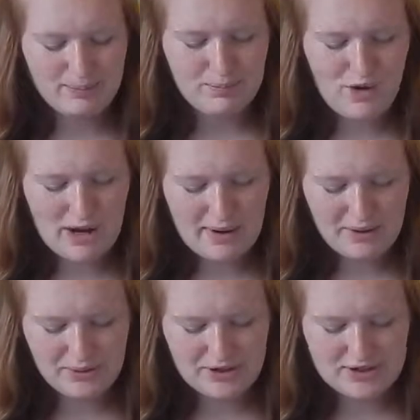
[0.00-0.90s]
water bottle
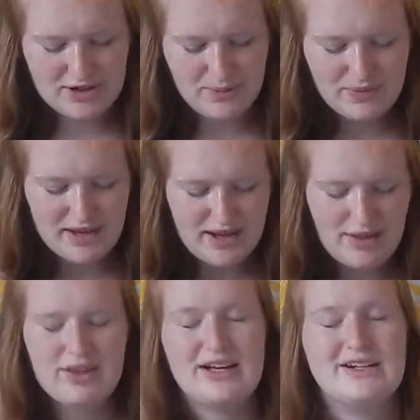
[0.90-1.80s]
holders. So
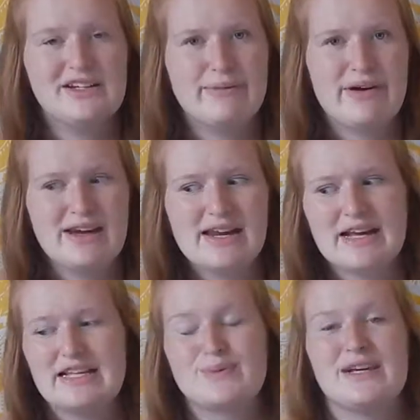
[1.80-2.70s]
the thing I don't like about netting
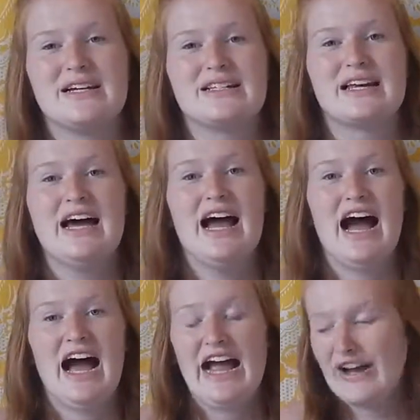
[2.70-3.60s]
is because
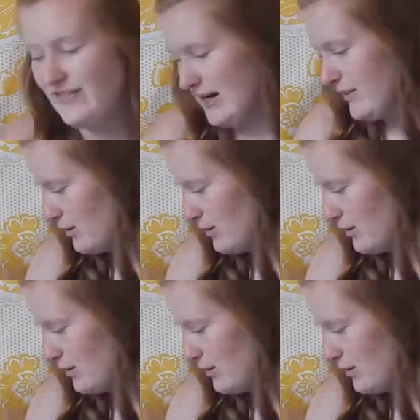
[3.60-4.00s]
I have a very big